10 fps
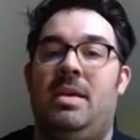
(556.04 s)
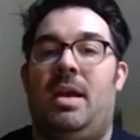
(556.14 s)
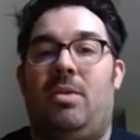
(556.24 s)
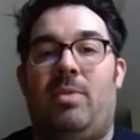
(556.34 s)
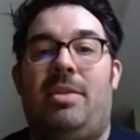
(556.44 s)

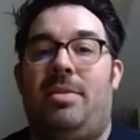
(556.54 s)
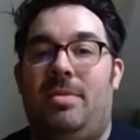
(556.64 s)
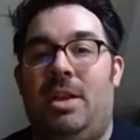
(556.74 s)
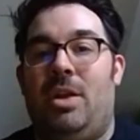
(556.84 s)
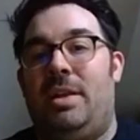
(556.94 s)
rather,
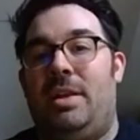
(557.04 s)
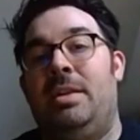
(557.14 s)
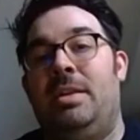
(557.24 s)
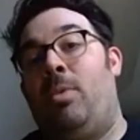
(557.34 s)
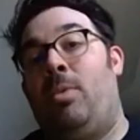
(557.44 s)

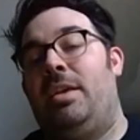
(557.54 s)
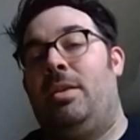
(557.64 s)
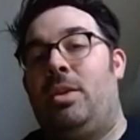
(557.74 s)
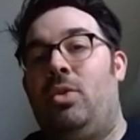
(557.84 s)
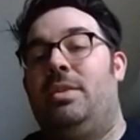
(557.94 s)
in a way that
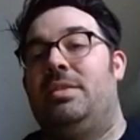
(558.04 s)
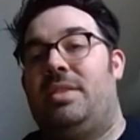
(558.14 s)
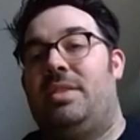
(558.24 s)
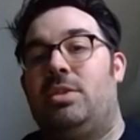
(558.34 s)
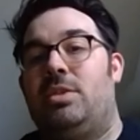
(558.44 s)
you could
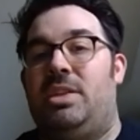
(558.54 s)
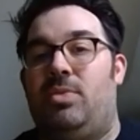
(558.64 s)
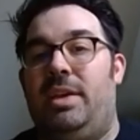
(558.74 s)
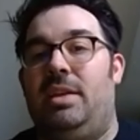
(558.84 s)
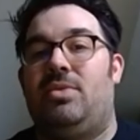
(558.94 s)
distinguish
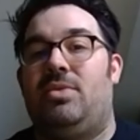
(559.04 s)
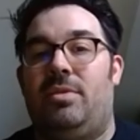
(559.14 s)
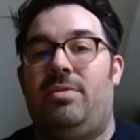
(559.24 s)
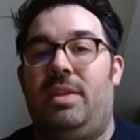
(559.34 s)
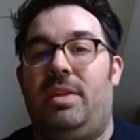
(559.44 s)
between sort
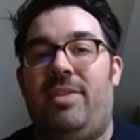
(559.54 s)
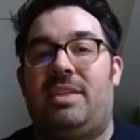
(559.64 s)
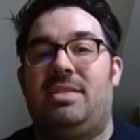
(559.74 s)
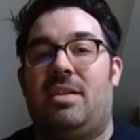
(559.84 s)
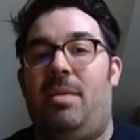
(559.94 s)
of the effects
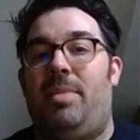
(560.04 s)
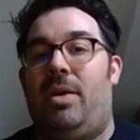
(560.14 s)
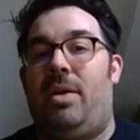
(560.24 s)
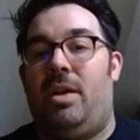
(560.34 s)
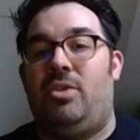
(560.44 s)
of the
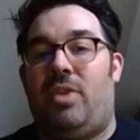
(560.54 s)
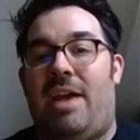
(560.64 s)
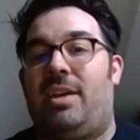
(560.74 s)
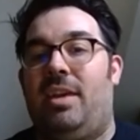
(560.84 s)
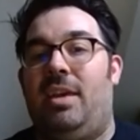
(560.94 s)
compound on
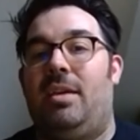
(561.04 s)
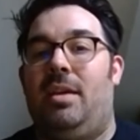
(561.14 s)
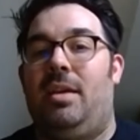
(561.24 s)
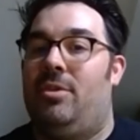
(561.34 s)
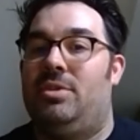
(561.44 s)
trafficking
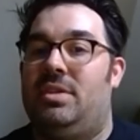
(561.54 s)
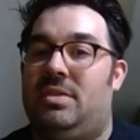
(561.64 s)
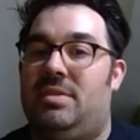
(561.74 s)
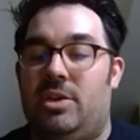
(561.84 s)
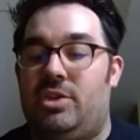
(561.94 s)
versus
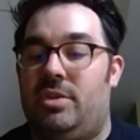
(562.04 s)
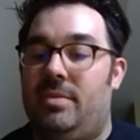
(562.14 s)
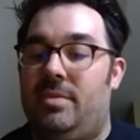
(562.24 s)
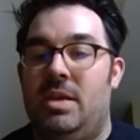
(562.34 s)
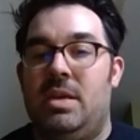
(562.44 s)
function.
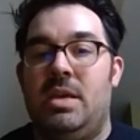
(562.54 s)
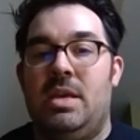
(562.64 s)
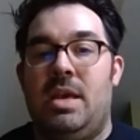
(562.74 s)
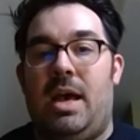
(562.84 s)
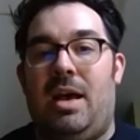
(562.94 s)

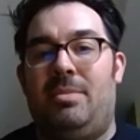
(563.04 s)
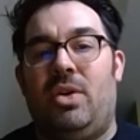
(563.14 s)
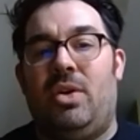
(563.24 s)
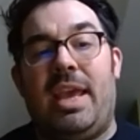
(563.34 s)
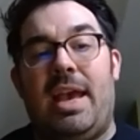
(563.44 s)

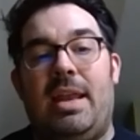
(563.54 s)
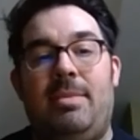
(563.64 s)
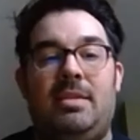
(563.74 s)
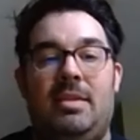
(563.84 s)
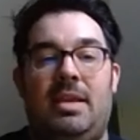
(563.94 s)
So again, I
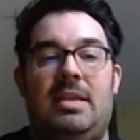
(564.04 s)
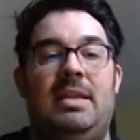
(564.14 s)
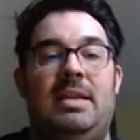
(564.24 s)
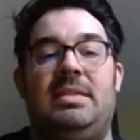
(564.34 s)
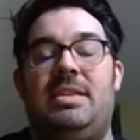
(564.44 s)
mean,
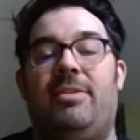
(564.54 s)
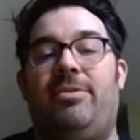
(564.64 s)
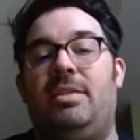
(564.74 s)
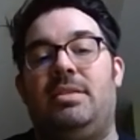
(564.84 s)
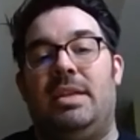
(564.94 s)
it's a
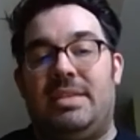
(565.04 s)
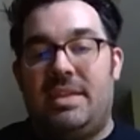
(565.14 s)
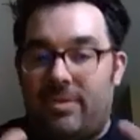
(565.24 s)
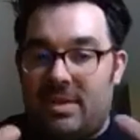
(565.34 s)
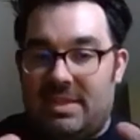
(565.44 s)
different
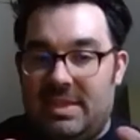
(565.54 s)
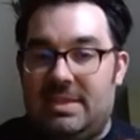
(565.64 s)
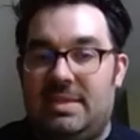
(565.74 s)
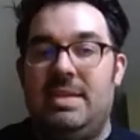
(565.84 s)
disease.